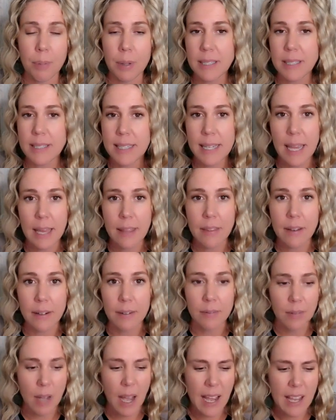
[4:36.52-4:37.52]
put
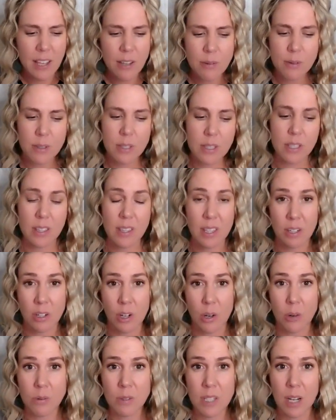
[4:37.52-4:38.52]
together. I use the
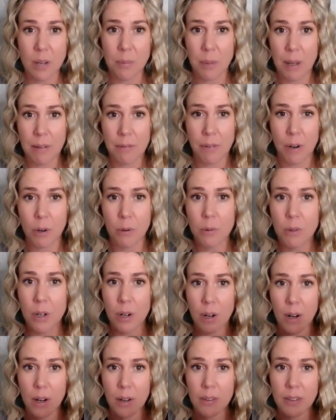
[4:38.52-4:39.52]
notes on my phone
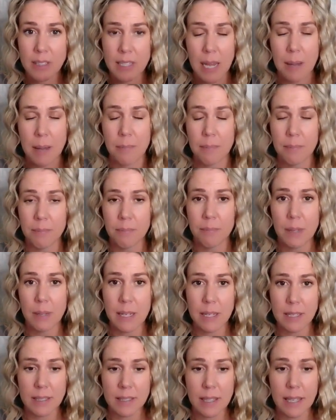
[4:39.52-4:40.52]
all the time
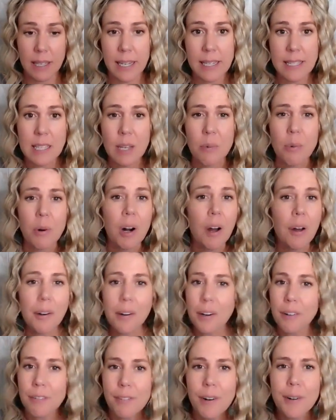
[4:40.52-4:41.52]
because, like I said, we're on
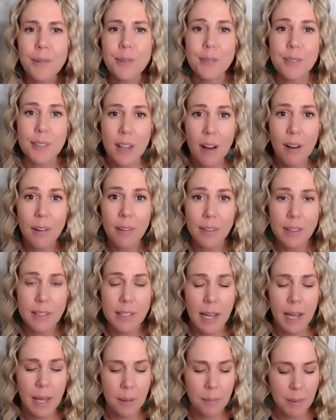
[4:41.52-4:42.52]
our phones all the
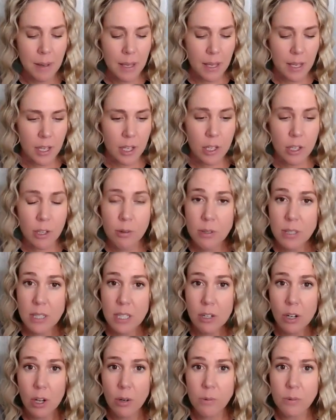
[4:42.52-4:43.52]
time. Use
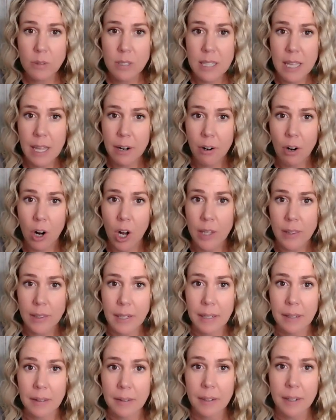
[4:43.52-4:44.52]
the notes that are on
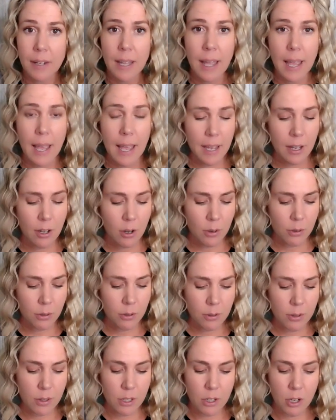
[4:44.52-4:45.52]
there and go
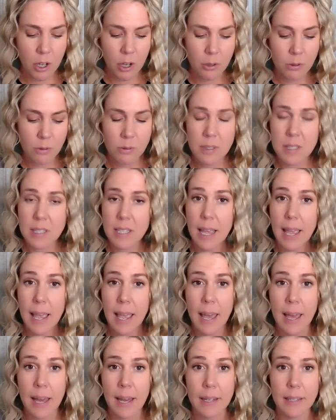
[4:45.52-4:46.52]
through the notes
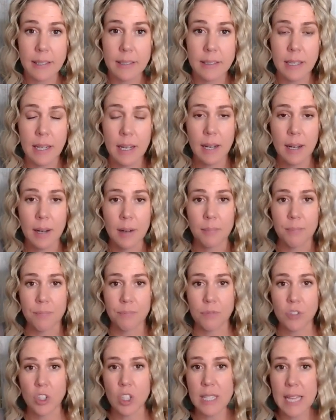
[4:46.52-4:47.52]
and
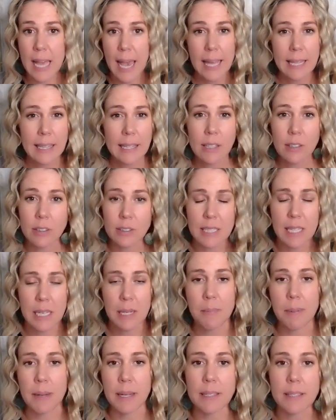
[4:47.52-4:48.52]
just add little
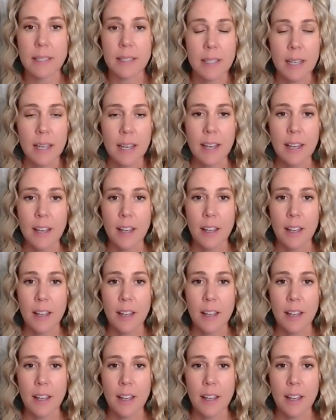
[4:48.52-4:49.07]
tidbits.